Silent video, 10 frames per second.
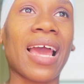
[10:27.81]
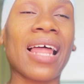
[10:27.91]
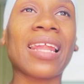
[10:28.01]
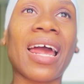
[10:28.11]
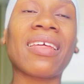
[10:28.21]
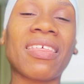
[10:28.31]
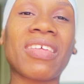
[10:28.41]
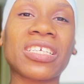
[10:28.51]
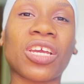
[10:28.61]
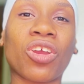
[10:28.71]
a lot of the
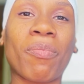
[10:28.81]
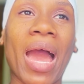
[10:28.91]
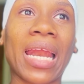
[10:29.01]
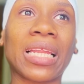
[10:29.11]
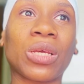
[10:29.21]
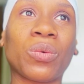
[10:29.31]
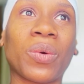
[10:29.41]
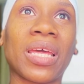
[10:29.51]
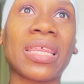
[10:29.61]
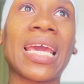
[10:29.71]
things that you're battling
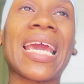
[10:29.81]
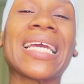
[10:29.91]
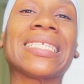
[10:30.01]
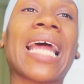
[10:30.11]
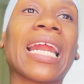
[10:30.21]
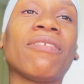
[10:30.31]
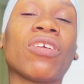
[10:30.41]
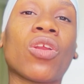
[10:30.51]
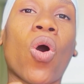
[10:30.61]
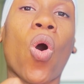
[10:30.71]
with is not
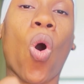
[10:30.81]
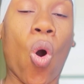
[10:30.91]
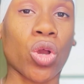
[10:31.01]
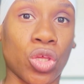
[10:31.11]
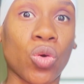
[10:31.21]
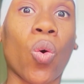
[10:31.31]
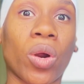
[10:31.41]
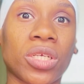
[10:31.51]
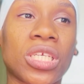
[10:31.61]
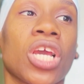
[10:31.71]
even all
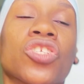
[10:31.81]
yours.